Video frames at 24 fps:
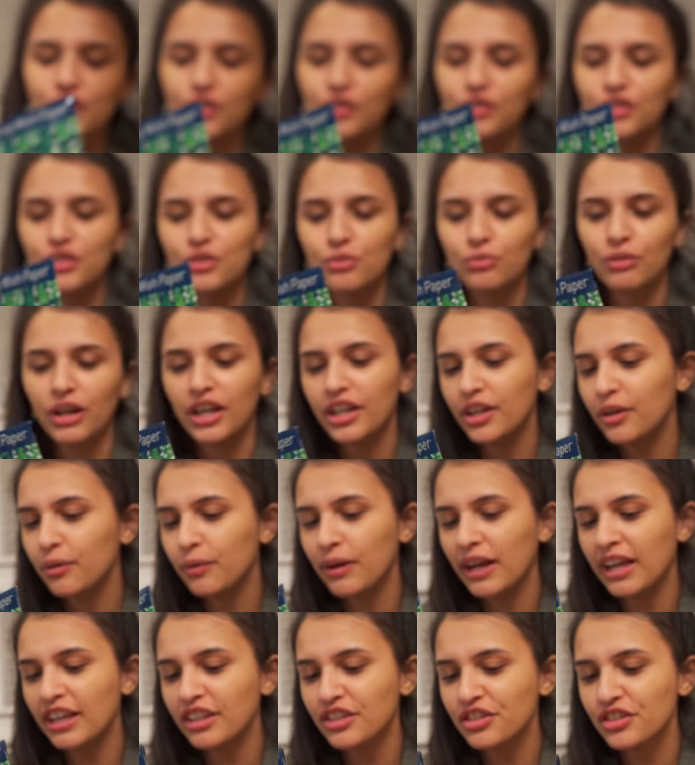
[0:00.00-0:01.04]
you just write your
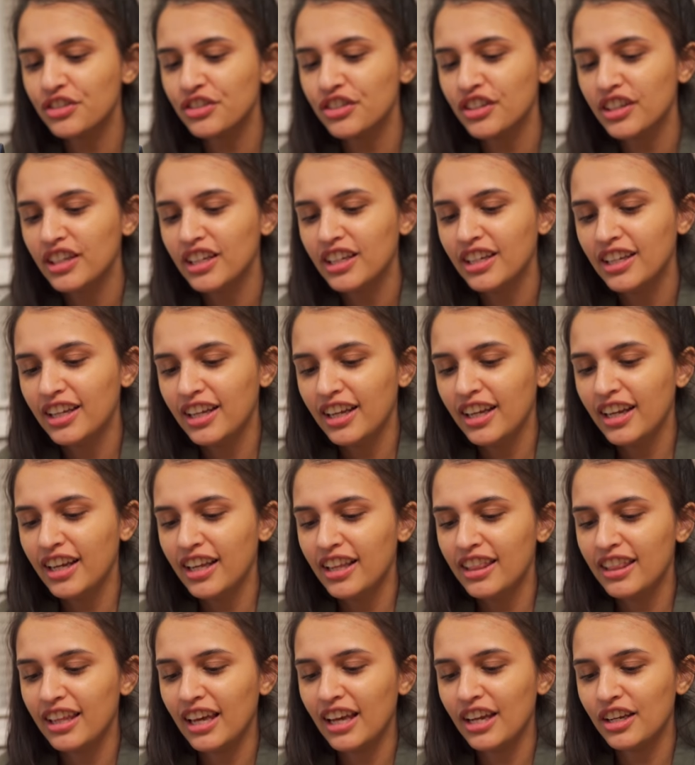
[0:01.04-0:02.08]
wish,
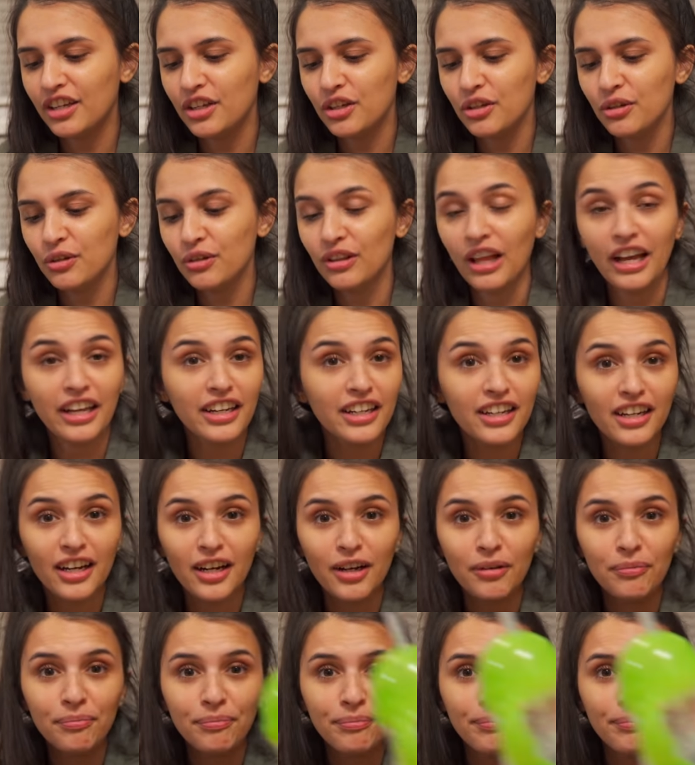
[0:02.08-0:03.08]
then you light it up,